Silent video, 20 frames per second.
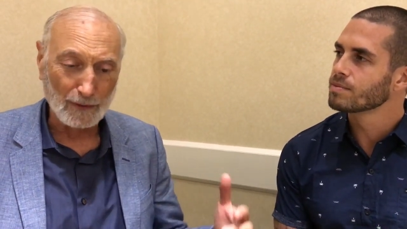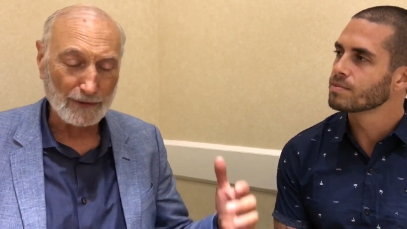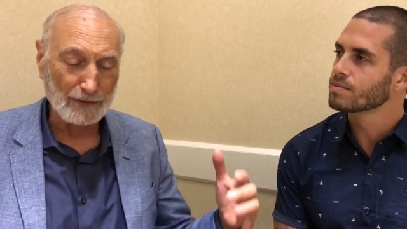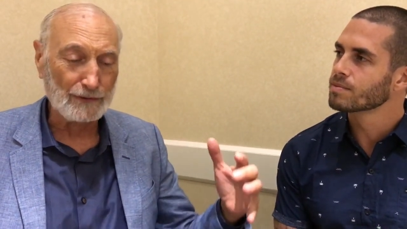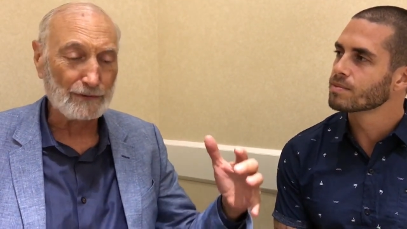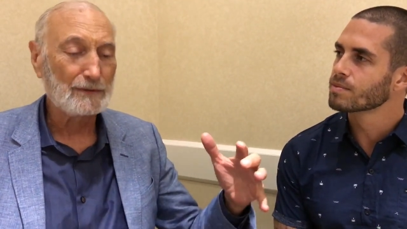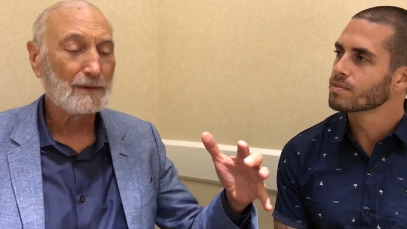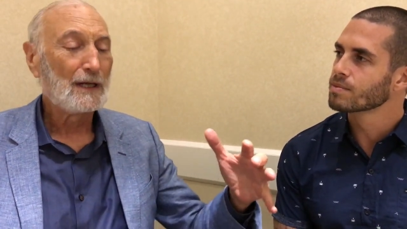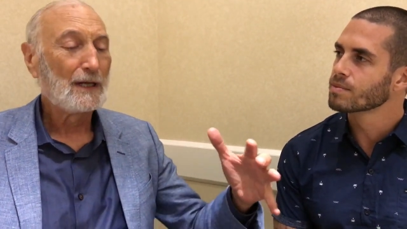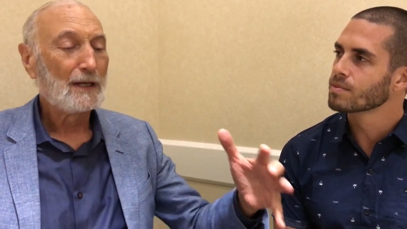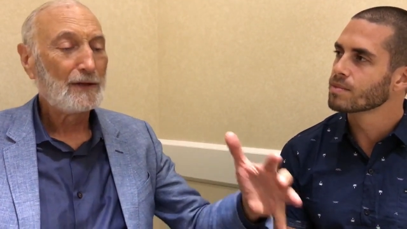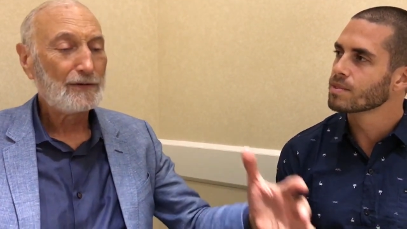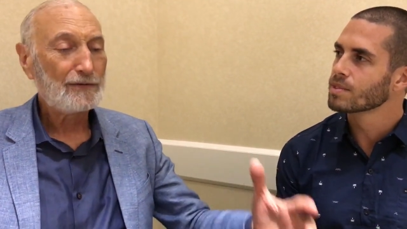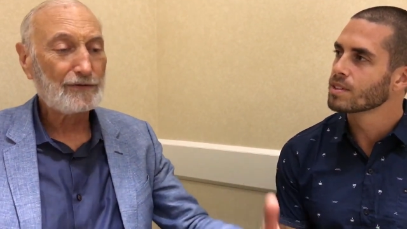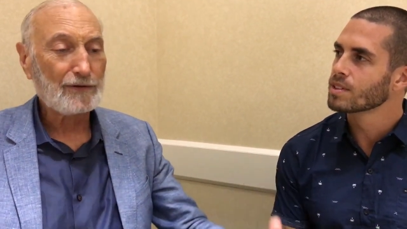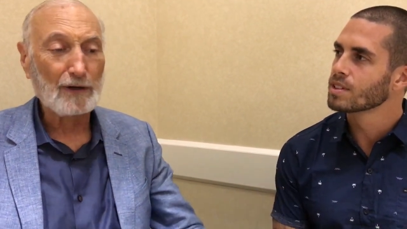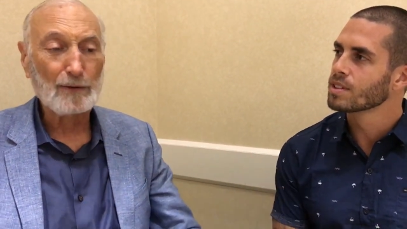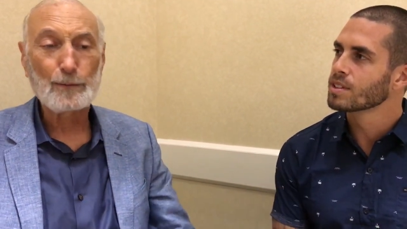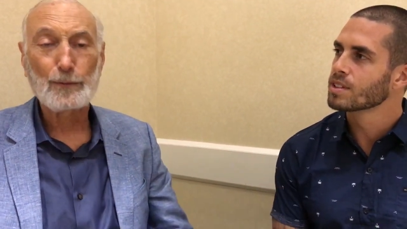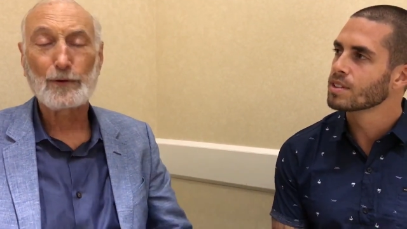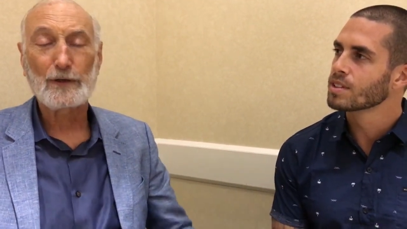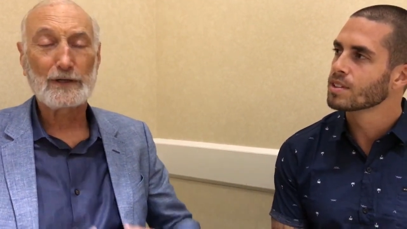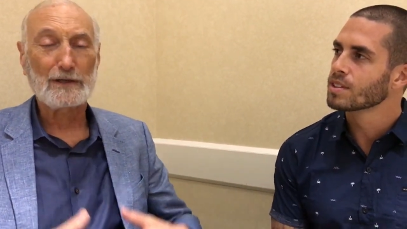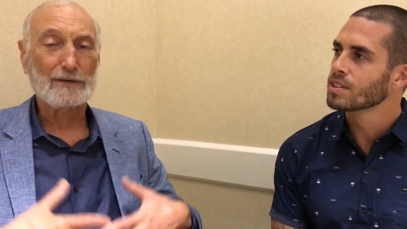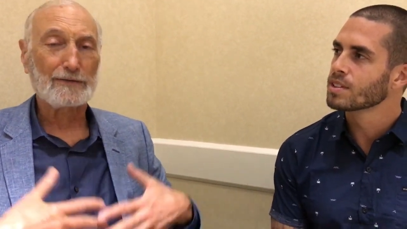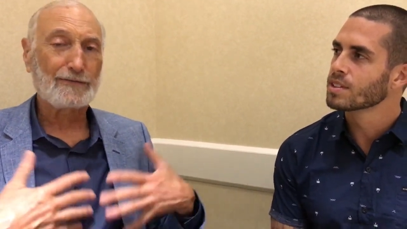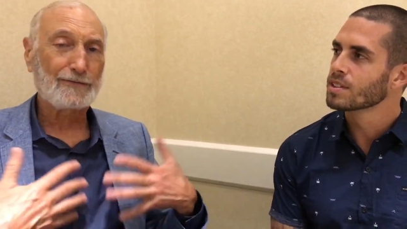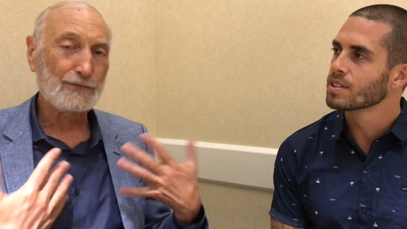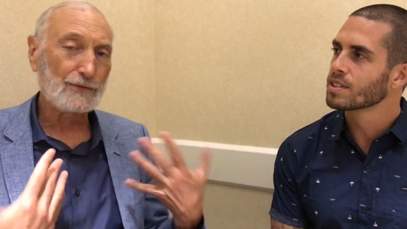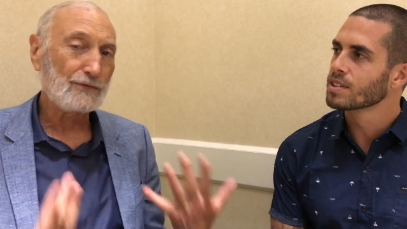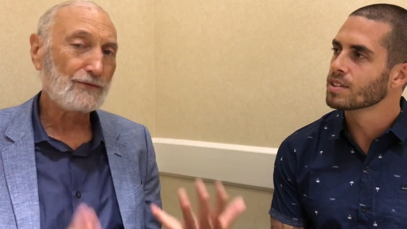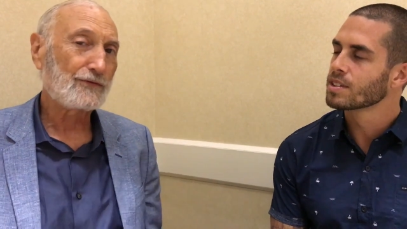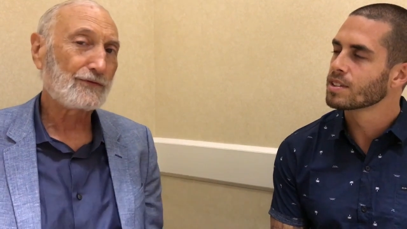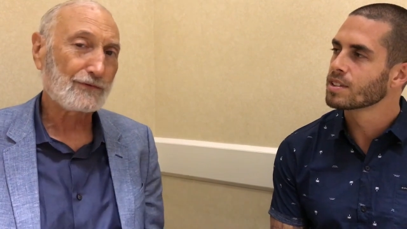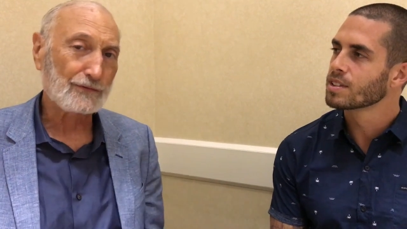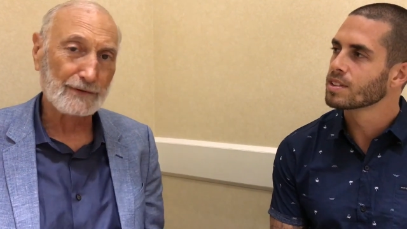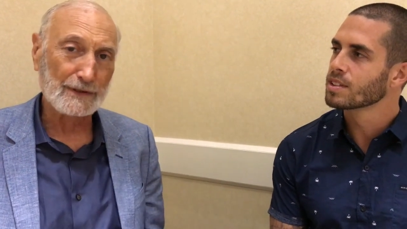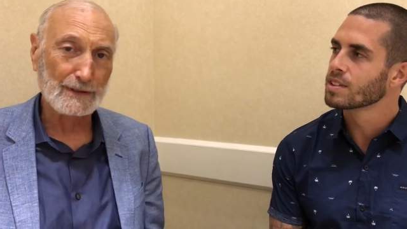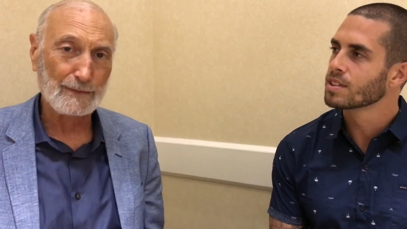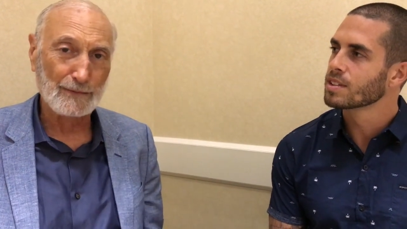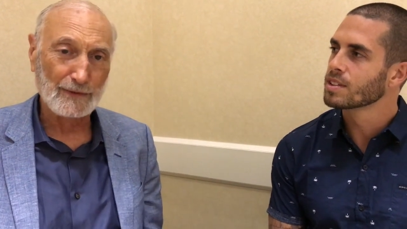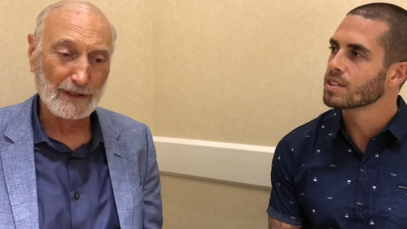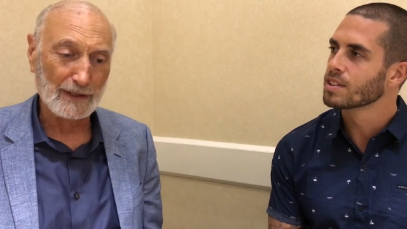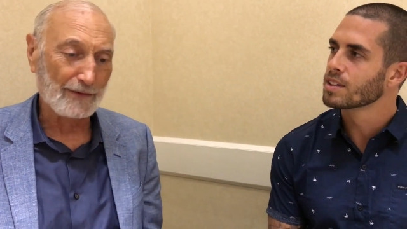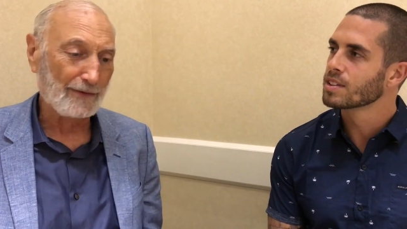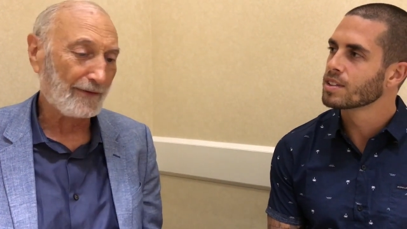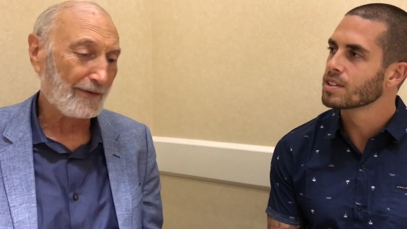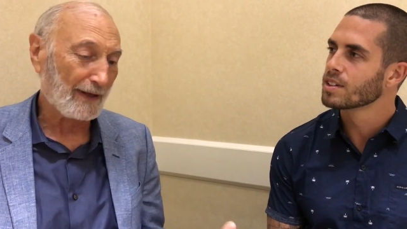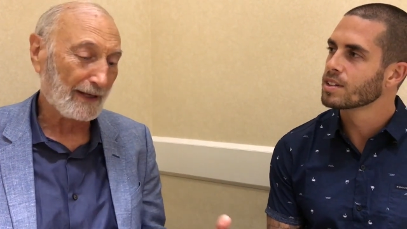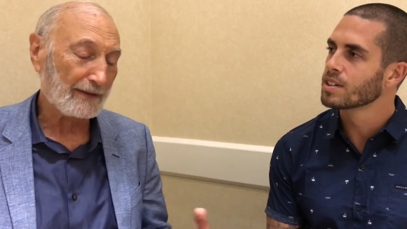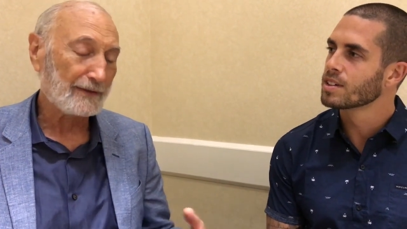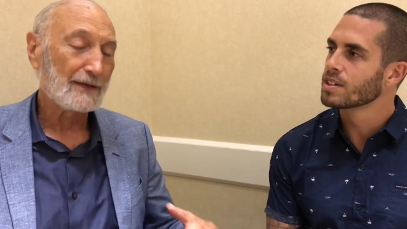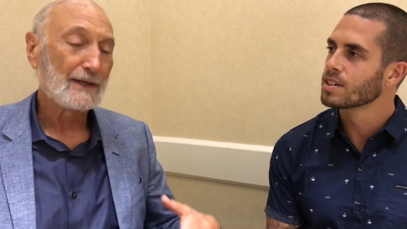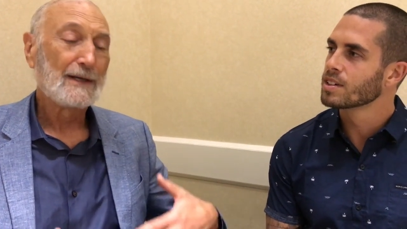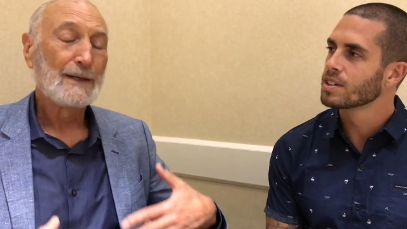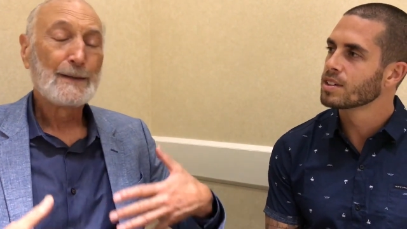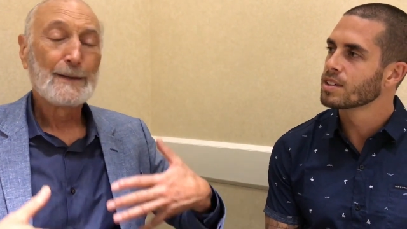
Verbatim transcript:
Speaker 1: when you start putting a food stream in that